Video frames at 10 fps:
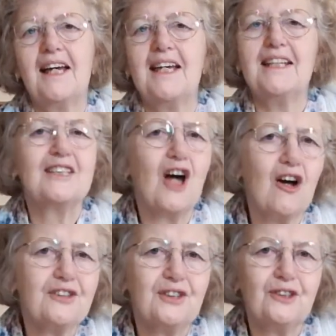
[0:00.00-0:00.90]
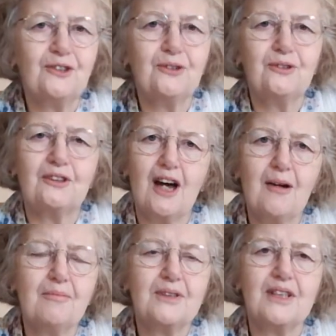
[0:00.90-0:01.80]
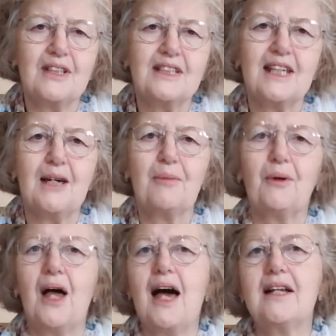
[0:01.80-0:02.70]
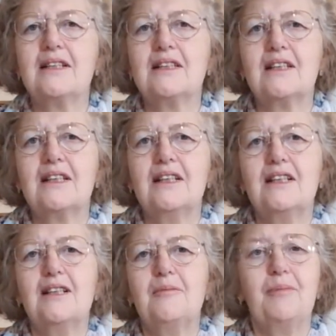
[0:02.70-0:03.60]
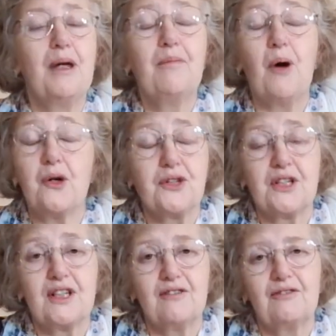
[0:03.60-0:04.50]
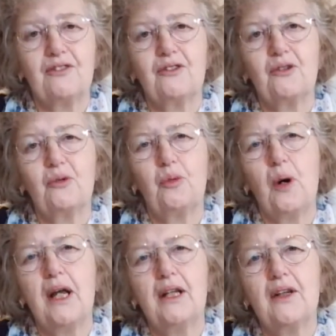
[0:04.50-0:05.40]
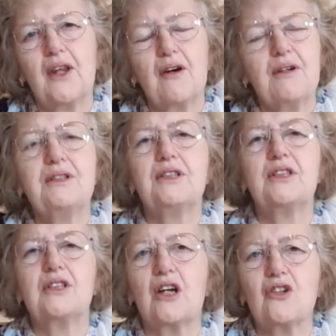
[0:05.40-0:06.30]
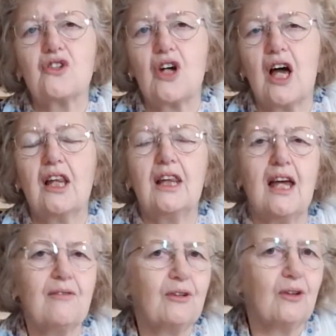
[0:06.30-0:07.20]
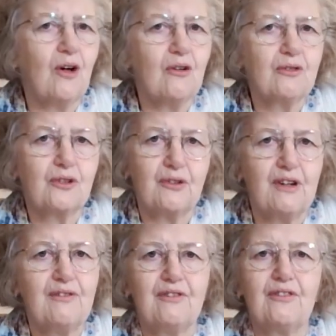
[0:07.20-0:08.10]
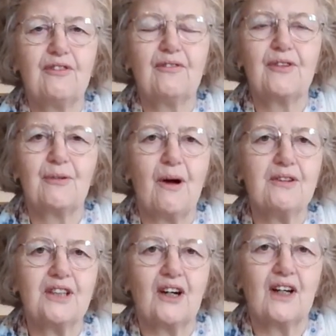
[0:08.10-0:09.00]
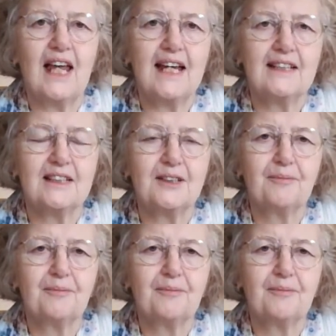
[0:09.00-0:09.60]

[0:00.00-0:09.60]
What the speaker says: It's hard to come to the table and be positive when there is such a level of grief throughout our land.